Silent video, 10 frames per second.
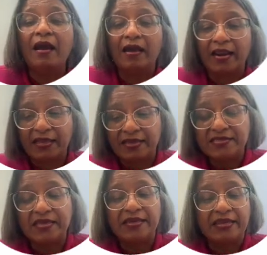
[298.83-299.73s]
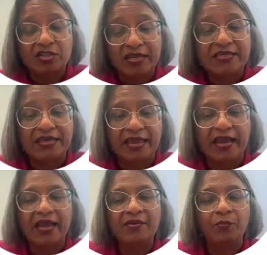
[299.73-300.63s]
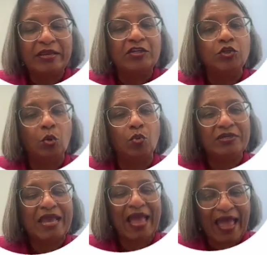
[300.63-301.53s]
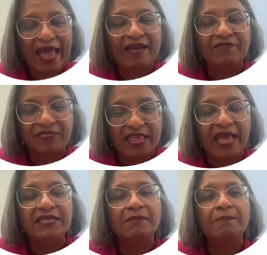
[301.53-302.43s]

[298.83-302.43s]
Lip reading: like I said, agentic AI, we don't have that